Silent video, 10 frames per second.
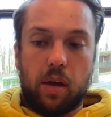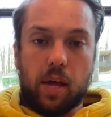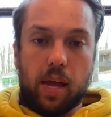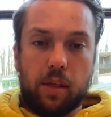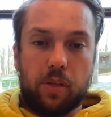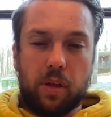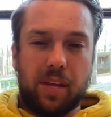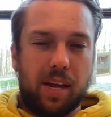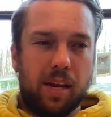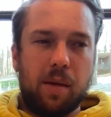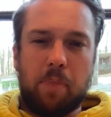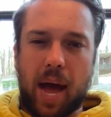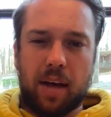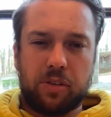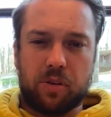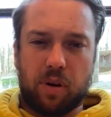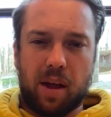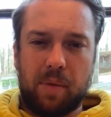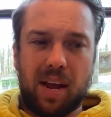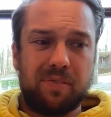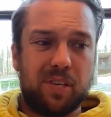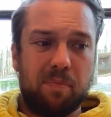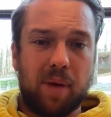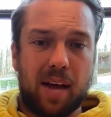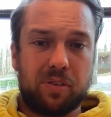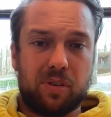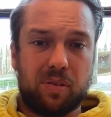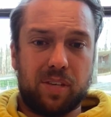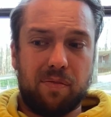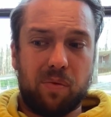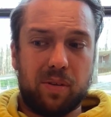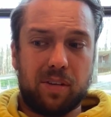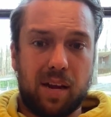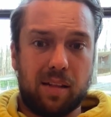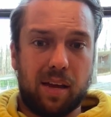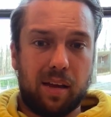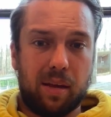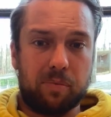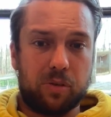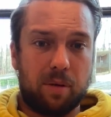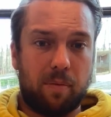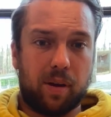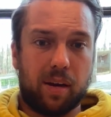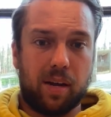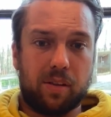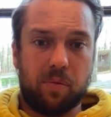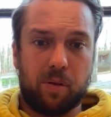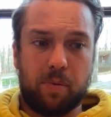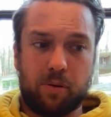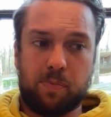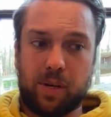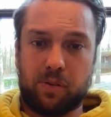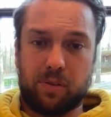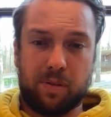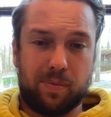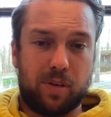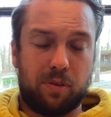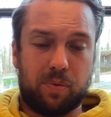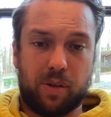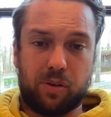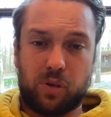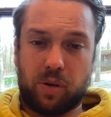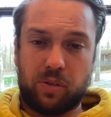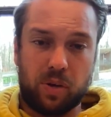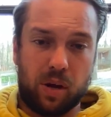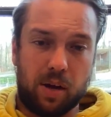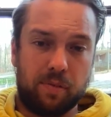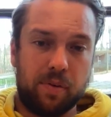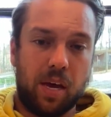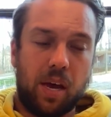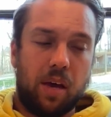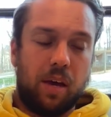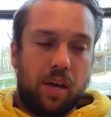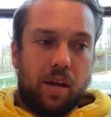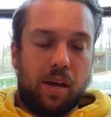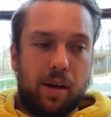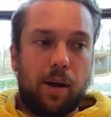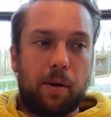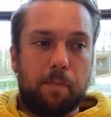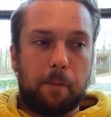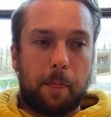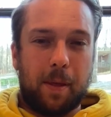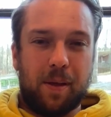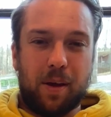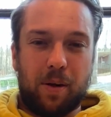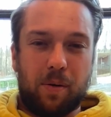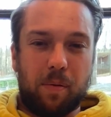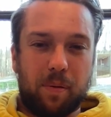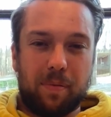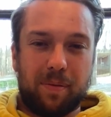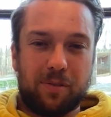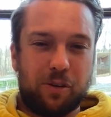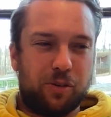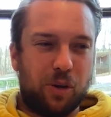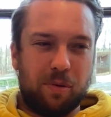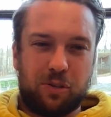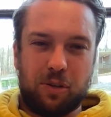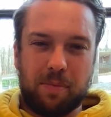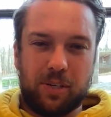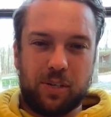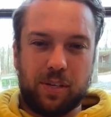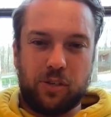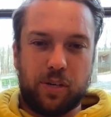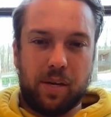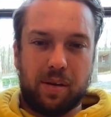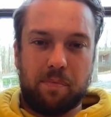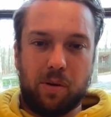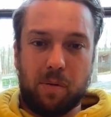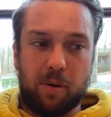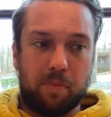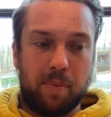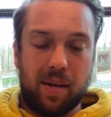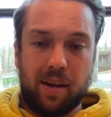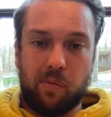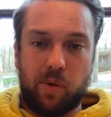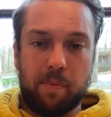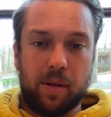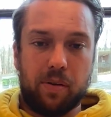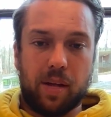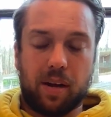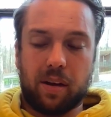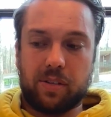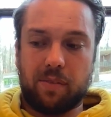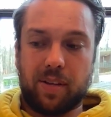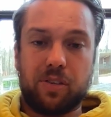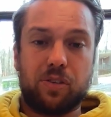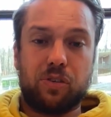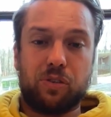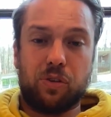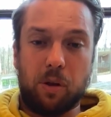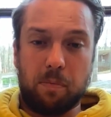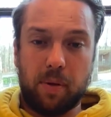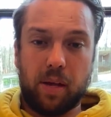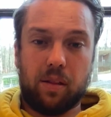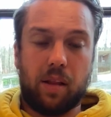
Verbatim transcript: And the thought that any pastor, I mean, I've seen pastors, even ones that I like, am somewhat connected with, post pictures of themselves with their shirts off. Um, you know, showing too much at the gym, you know, both men and women do that kind of stuff. That's stupid.